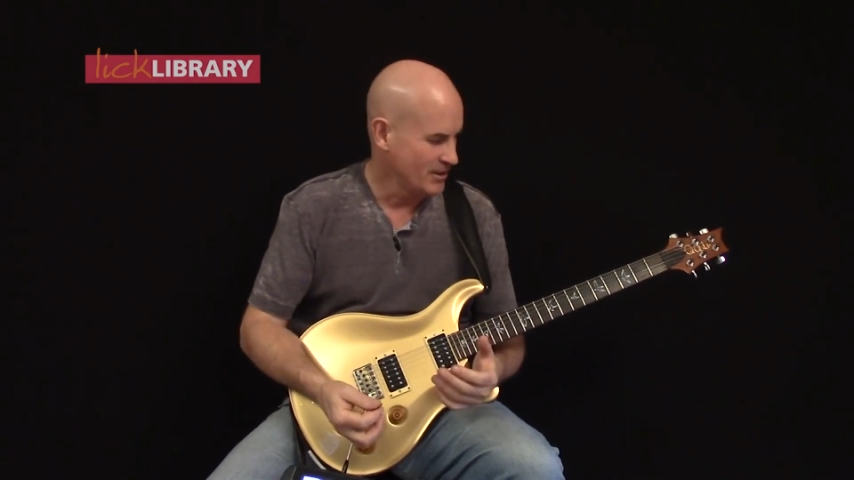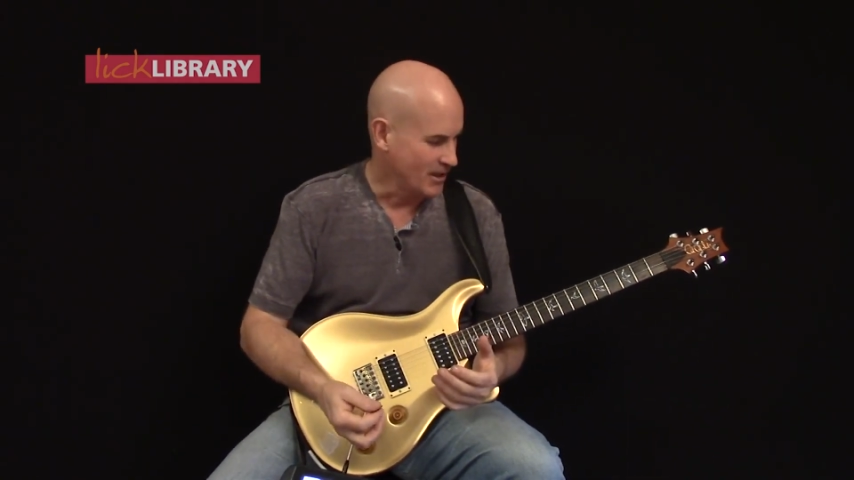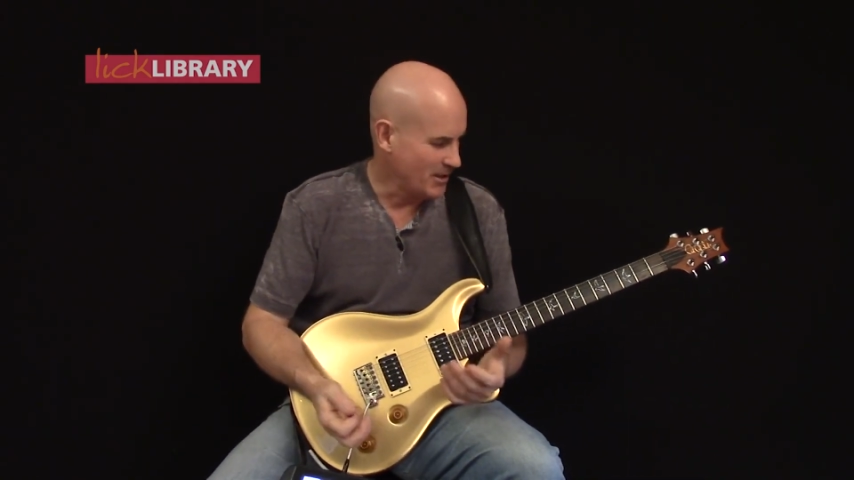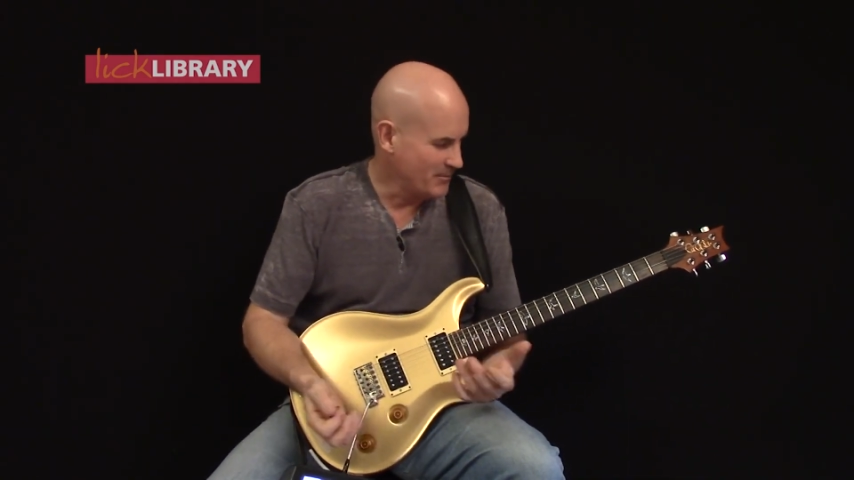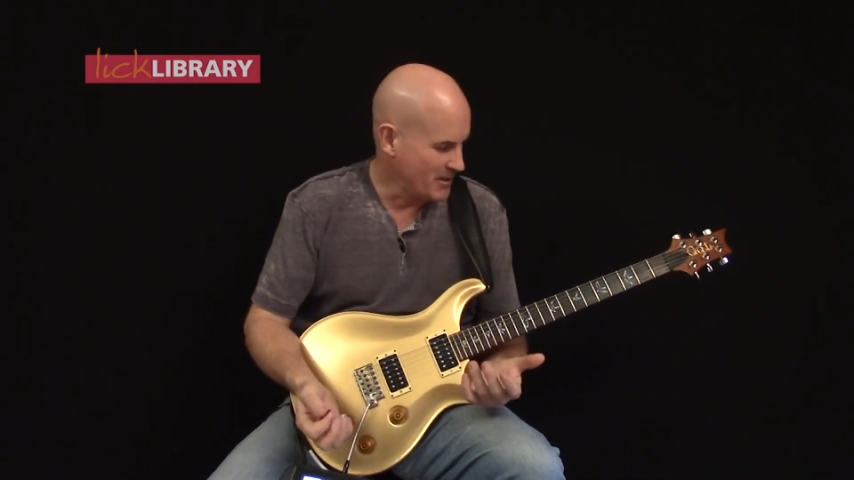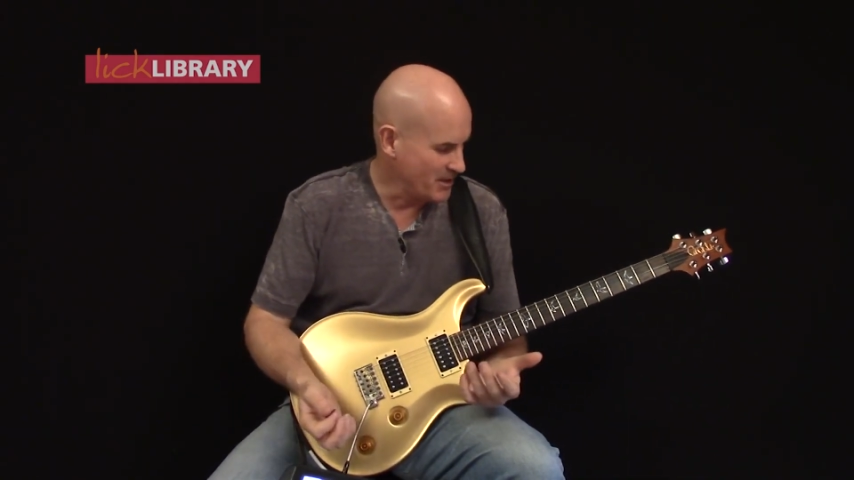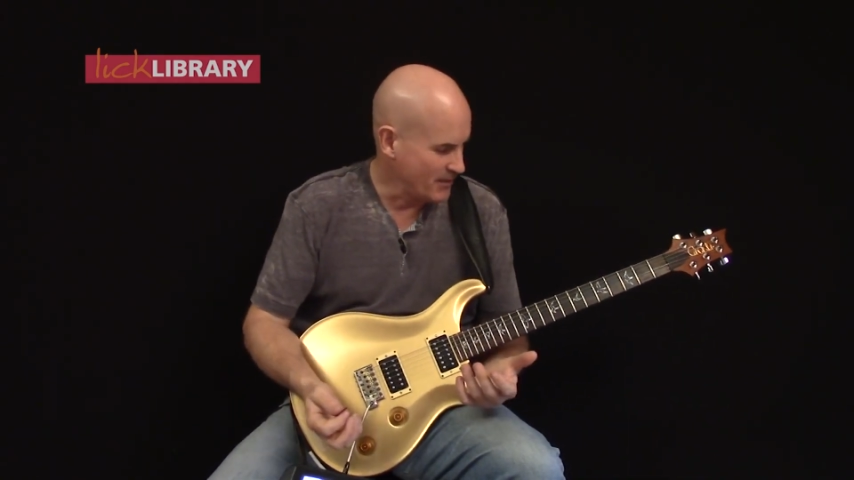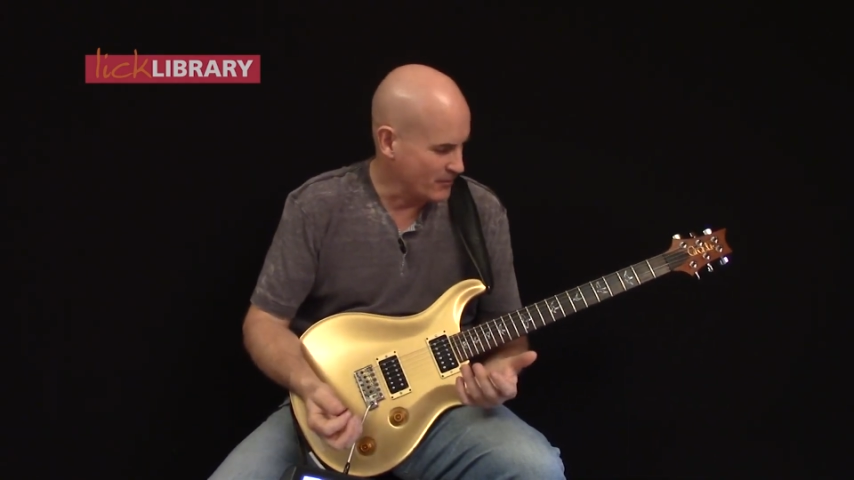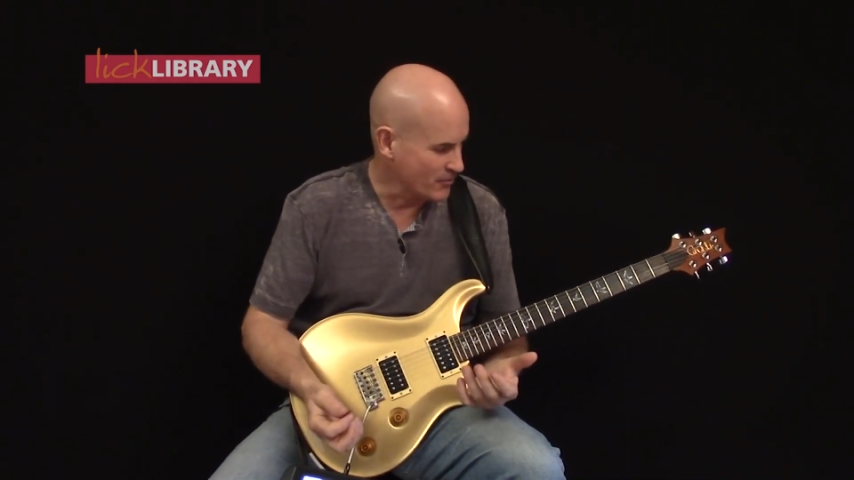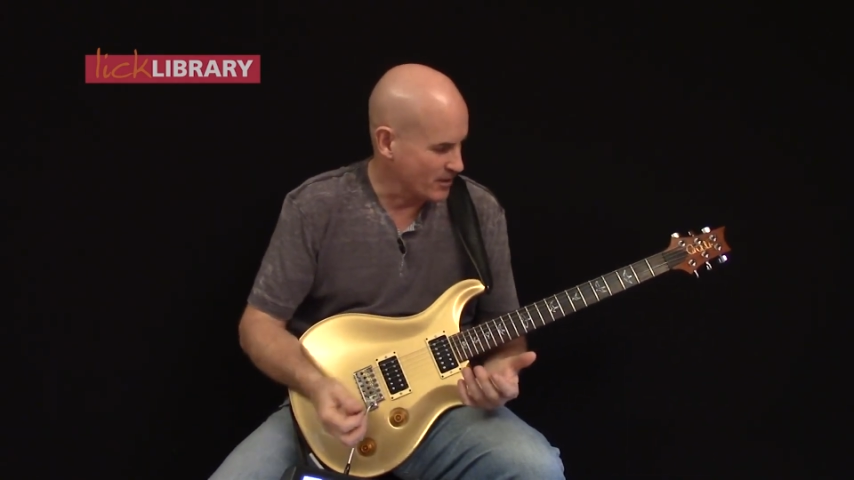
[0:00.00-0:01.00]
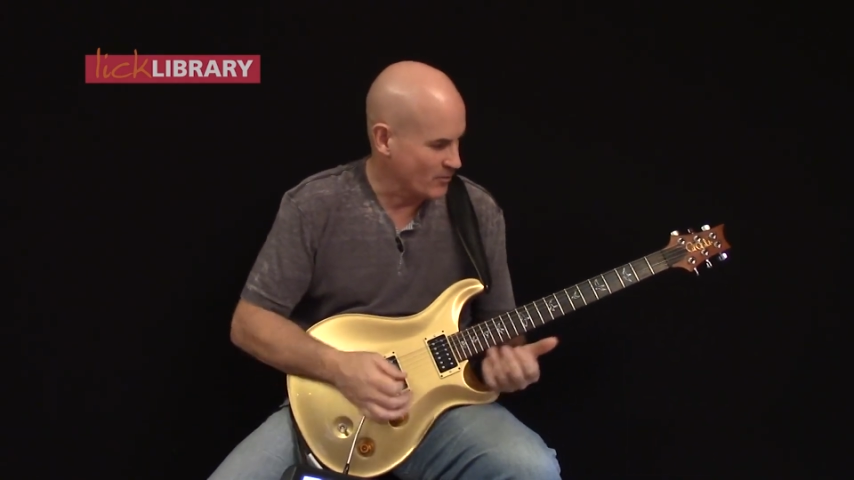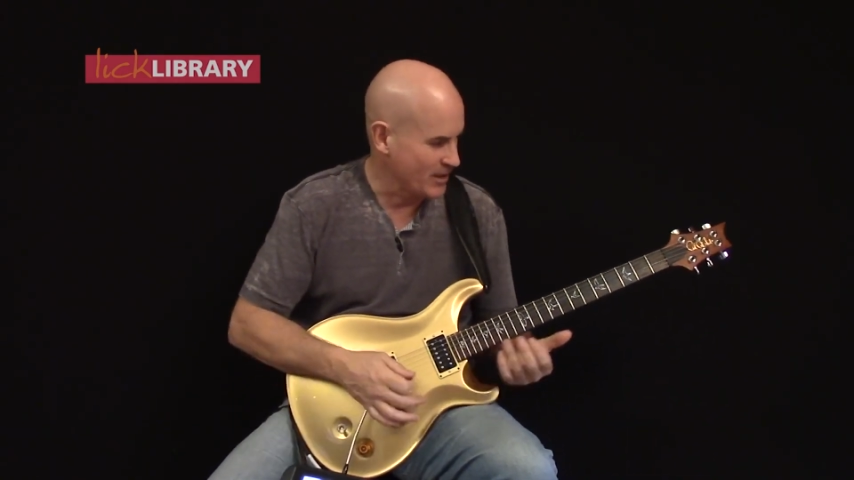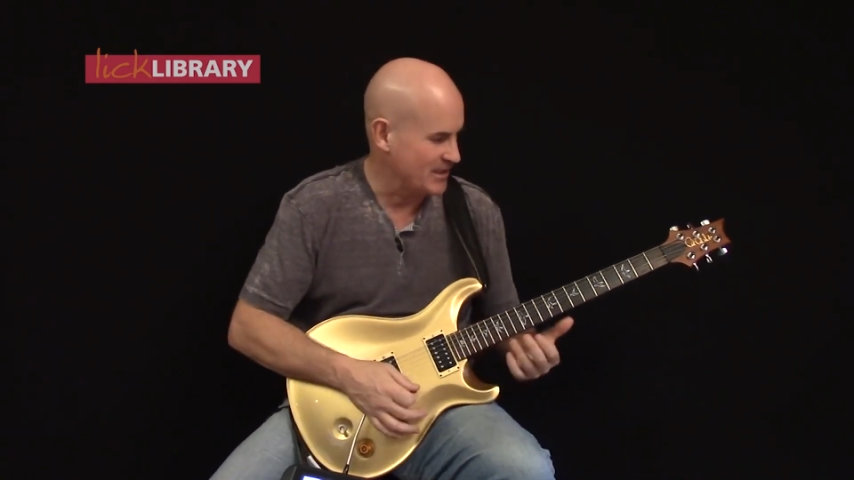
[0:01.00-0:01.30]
Another great way,